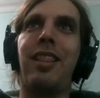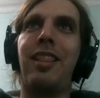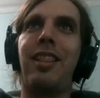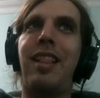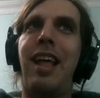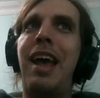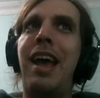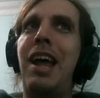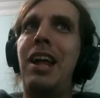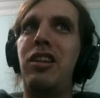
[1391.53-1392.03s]

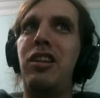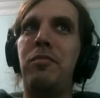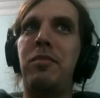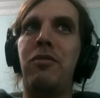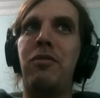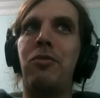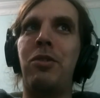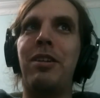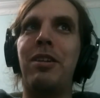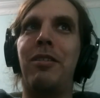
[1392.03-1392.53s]
that had to
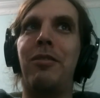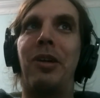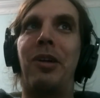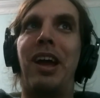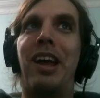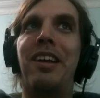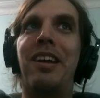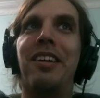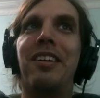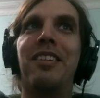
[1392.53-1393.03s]
be real,
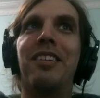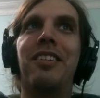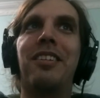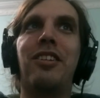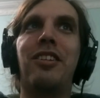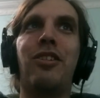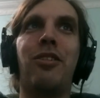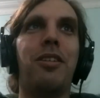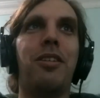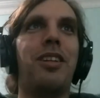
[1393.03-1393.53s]
right?
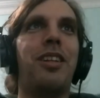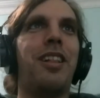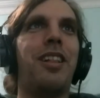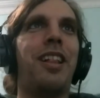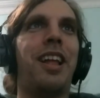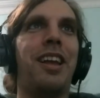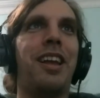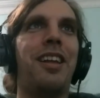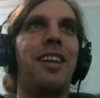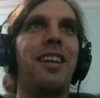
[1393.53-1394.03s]

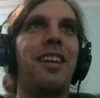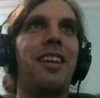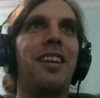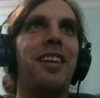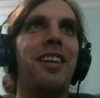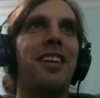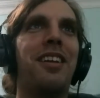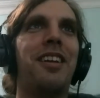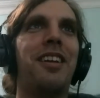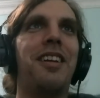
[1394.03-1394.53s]
It
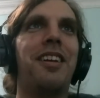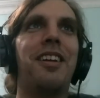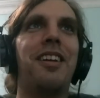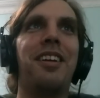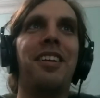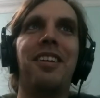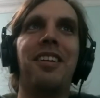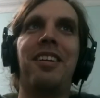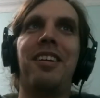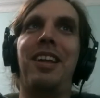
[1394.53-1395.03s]

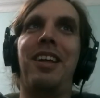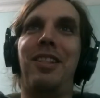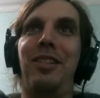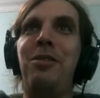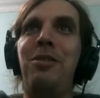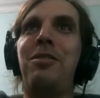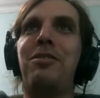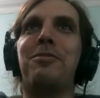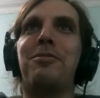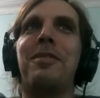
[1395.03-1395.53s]

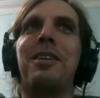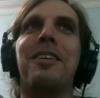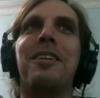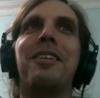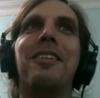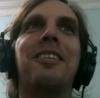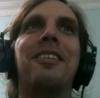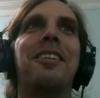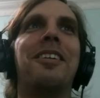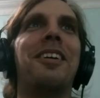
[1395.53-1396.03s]
looked real.